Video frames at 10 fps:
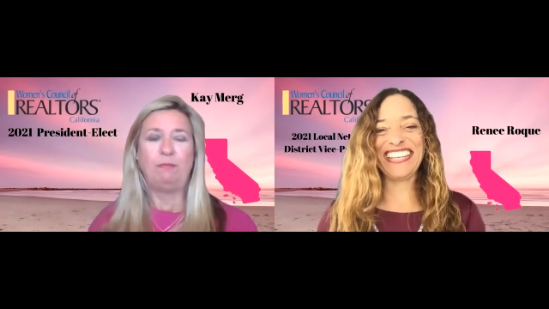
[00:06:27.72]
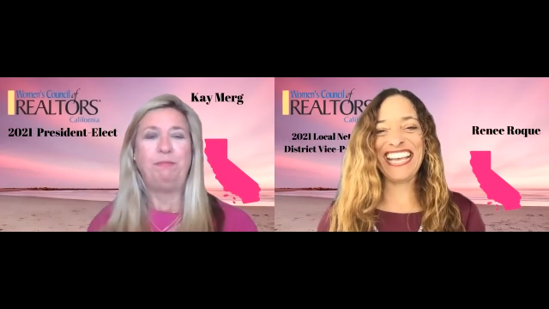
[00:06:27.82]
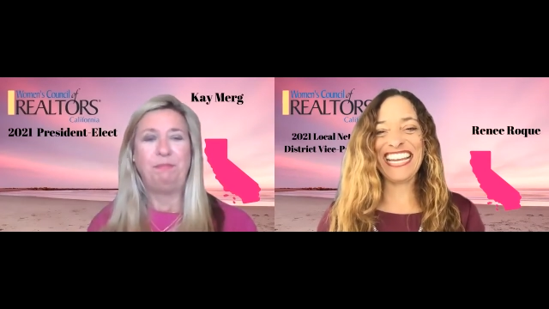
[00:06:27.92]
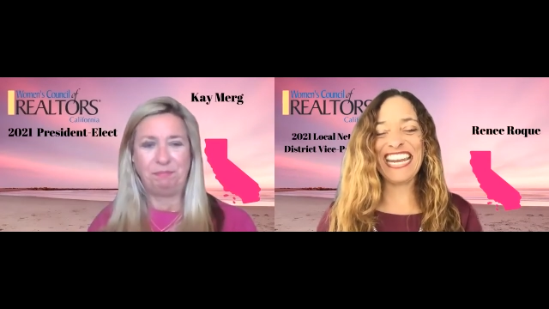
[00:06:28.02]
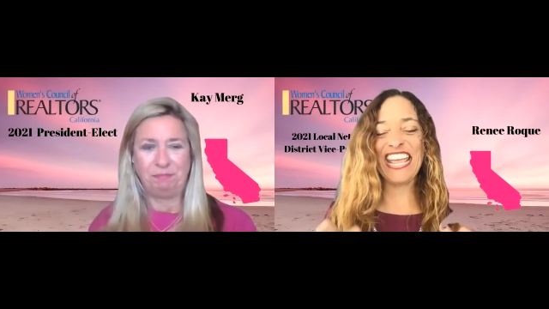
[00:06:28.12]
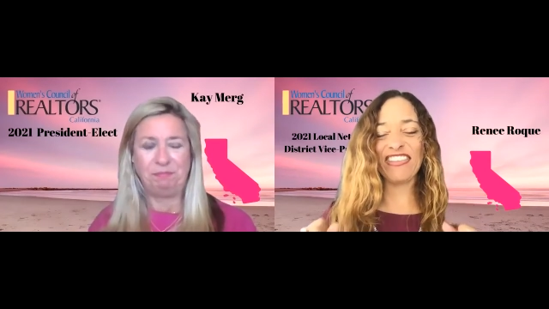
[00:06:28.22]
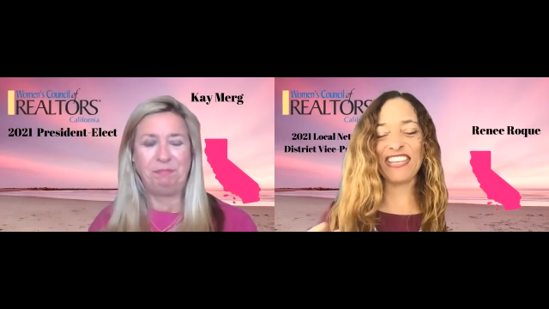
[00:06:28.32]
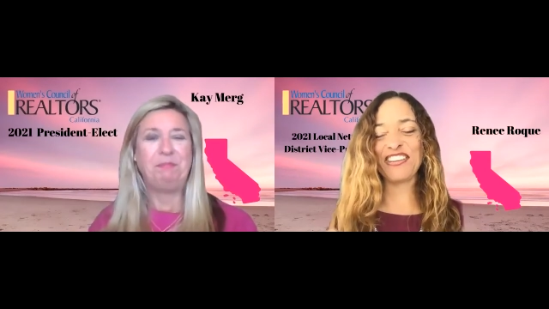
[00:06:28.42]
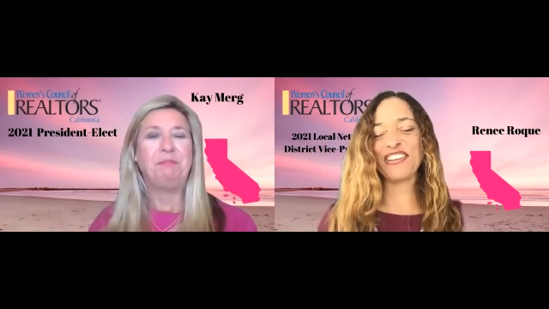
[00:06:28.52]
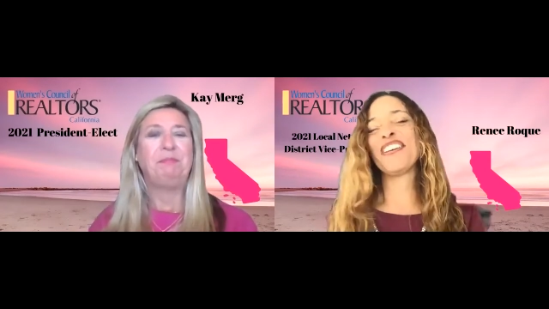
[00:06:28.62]
Speaker 1: Yeah,
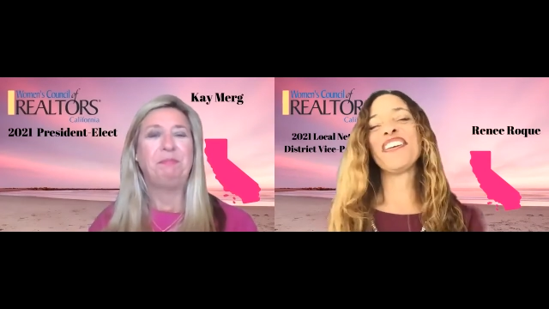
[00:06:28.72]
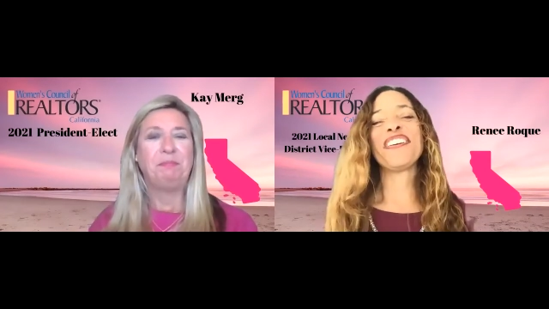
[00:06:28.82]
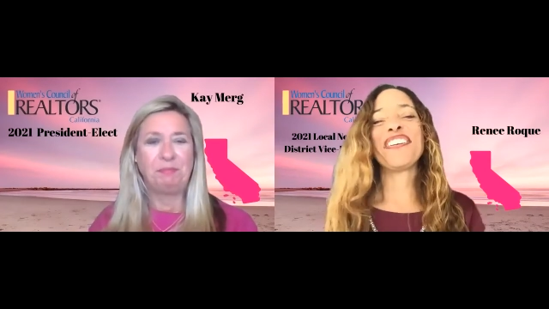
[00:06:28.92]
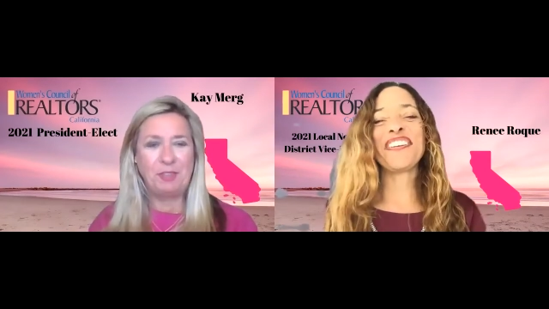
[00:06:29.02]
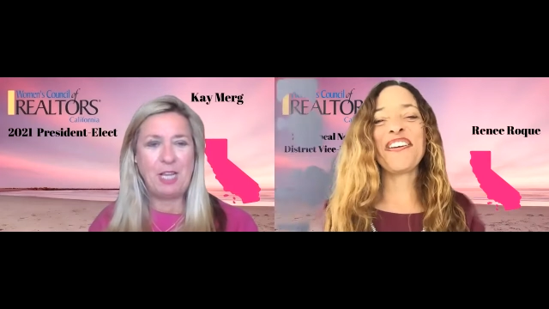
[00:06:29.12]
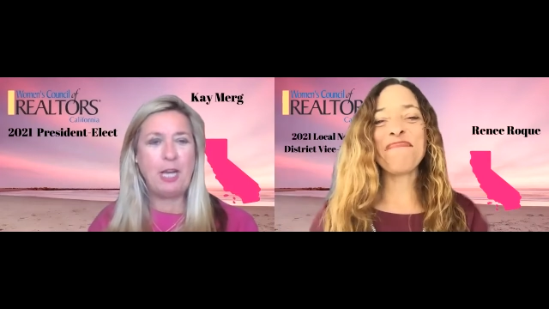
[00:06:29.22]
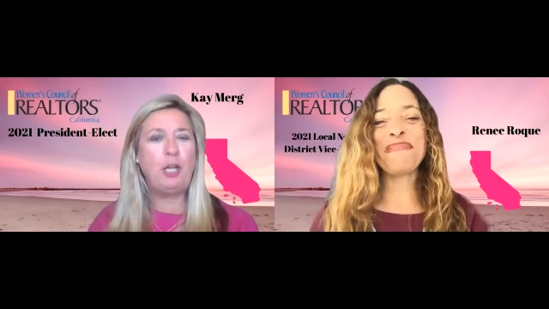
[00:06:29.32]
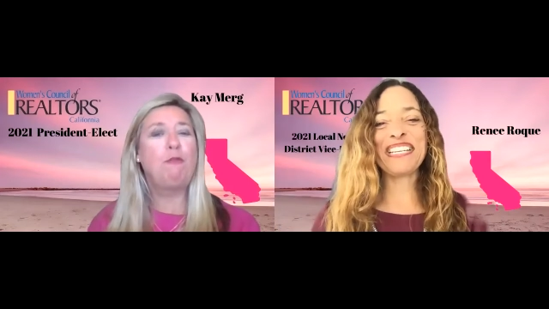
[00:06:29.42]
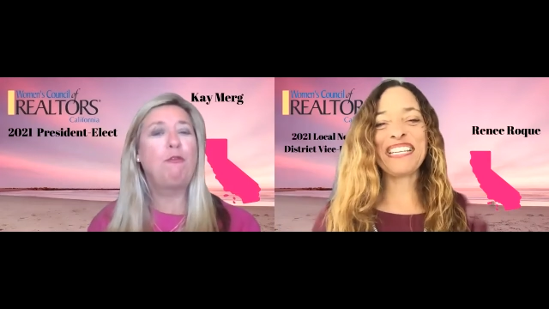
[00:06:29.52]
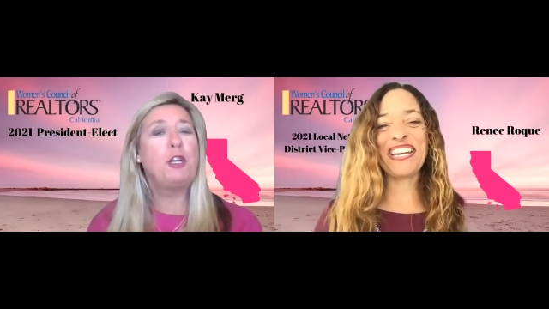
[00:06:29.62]
Navy. Go
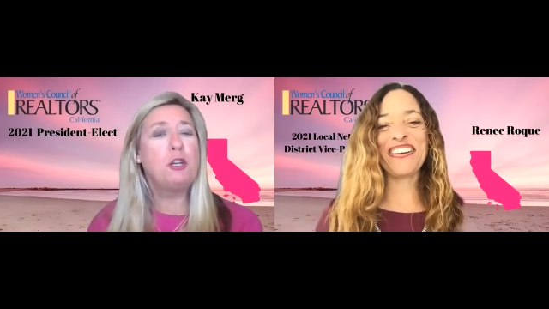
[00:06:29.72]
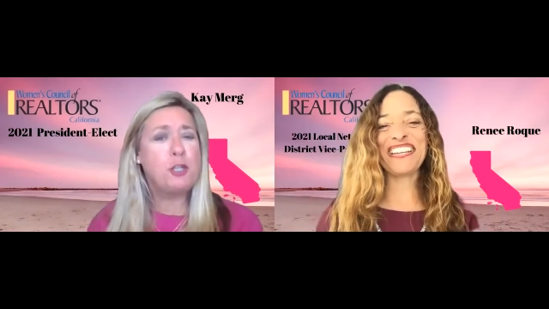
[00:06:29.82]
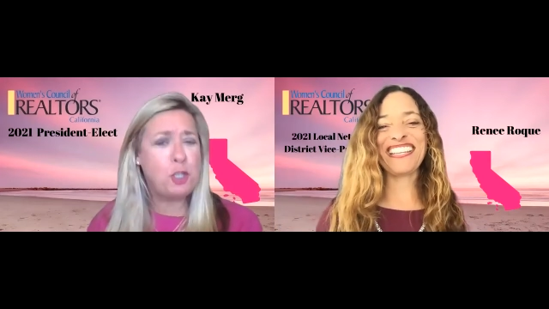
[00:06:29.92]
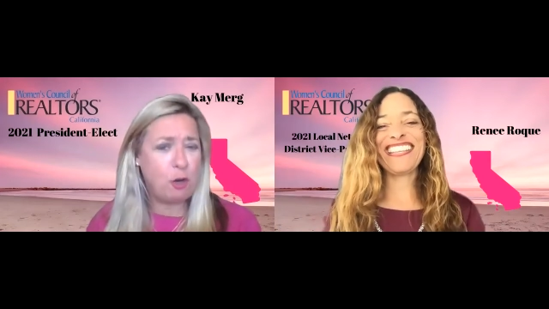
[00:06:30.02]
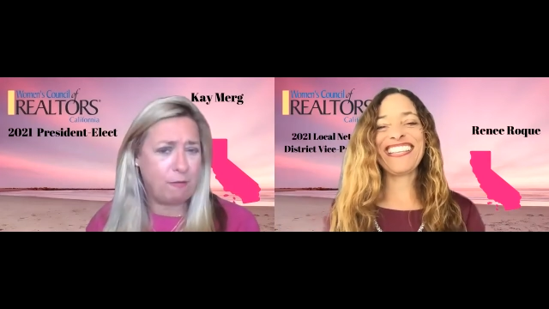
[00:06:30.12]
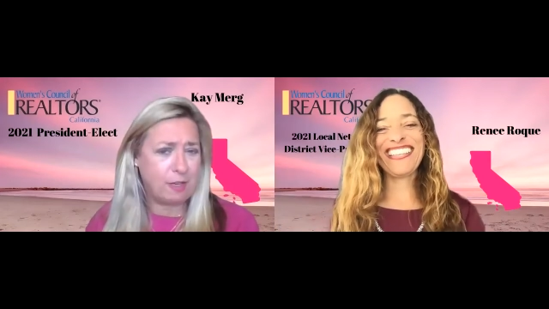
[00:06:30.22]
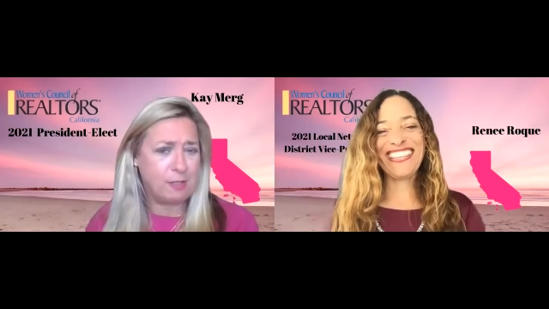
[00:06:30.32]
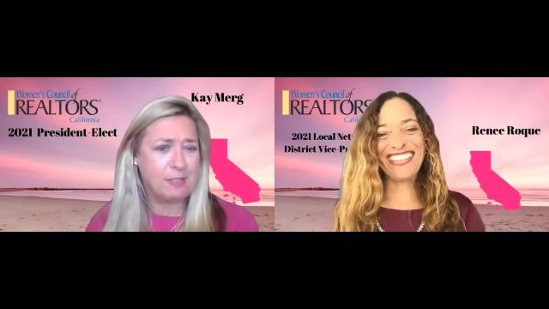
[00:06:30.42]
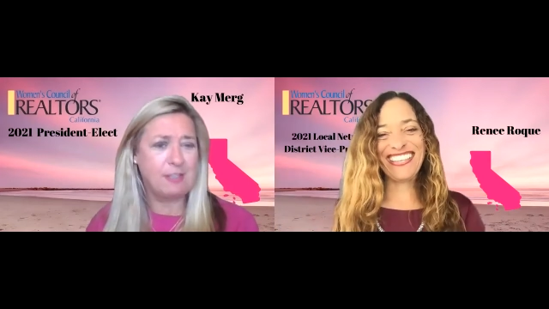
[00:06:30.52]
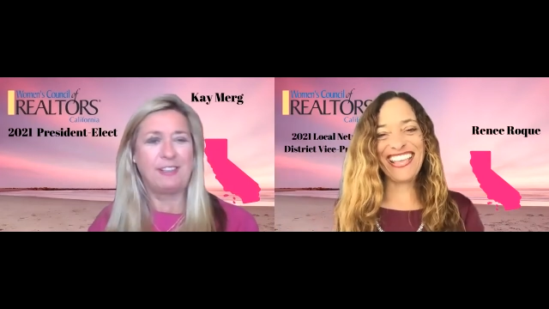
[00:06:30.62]
thank military. you for your
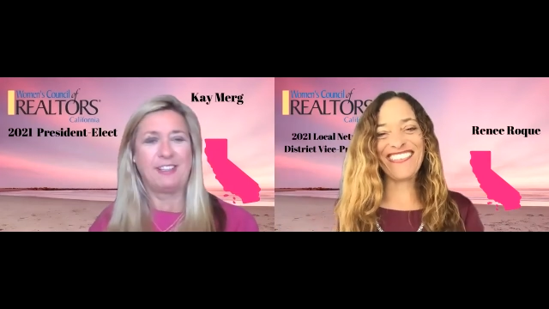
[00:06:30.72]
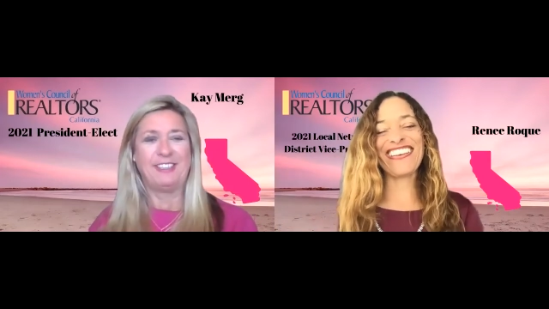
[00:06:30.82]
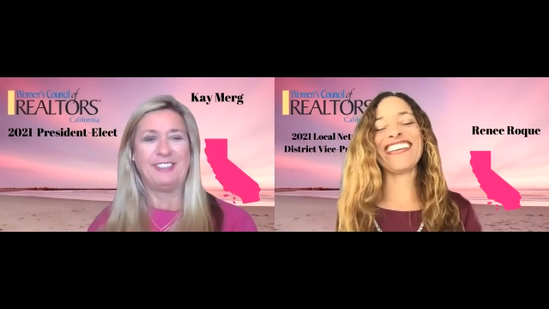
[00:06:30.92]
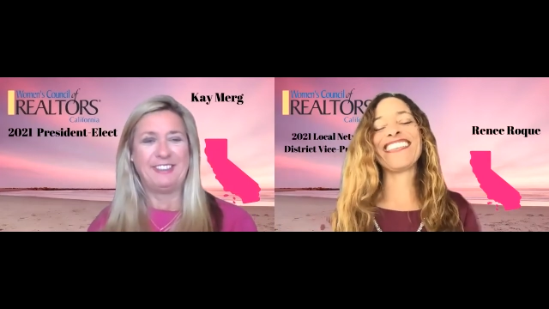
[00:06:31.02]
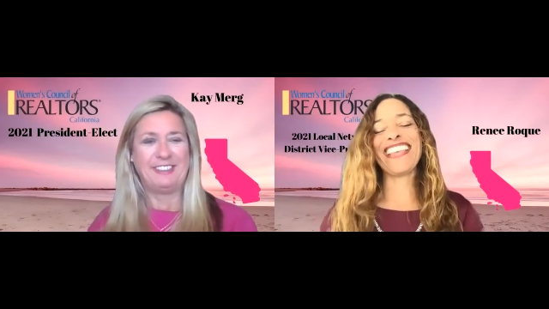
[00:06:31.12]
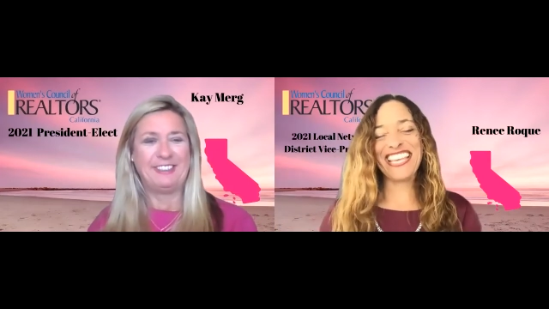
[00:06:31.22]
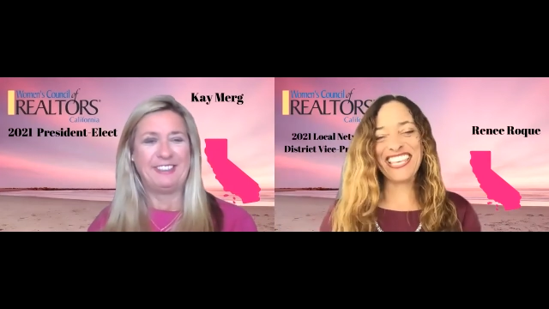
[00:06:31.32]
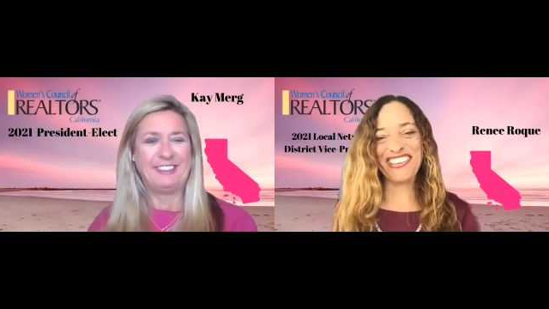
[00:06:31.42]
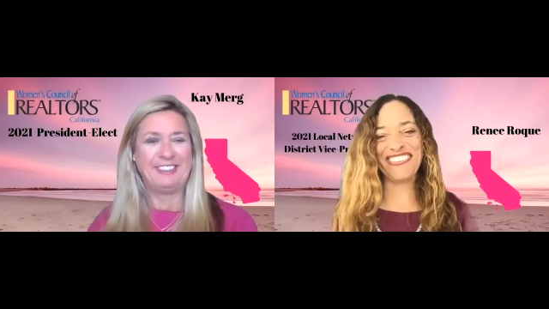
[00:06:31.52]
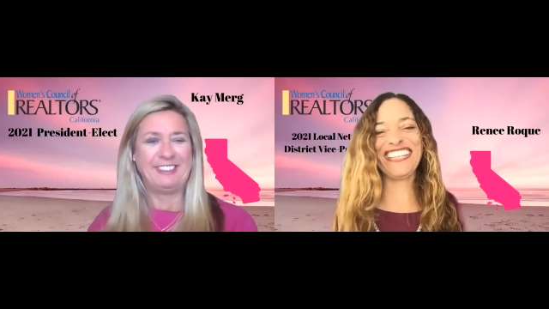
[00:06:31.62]
service. Okay, well, thank you.